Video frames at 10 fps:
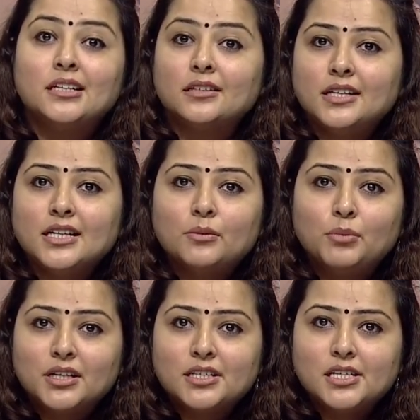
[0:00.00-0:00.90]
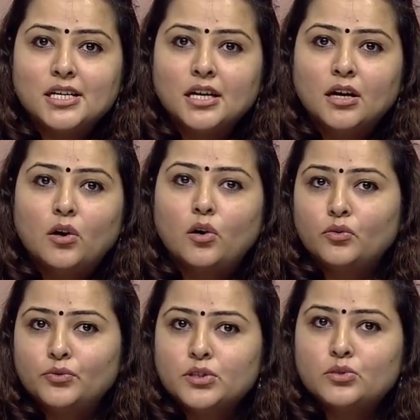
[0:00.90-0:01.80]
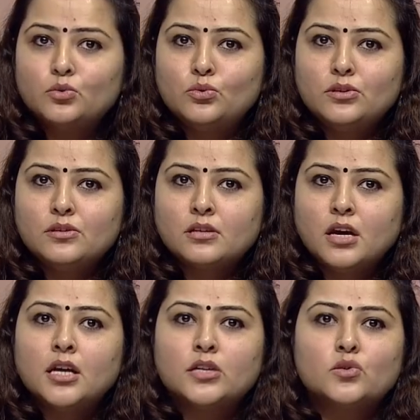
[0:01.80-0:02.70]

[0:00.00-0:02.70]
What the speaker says: learning ability of the students.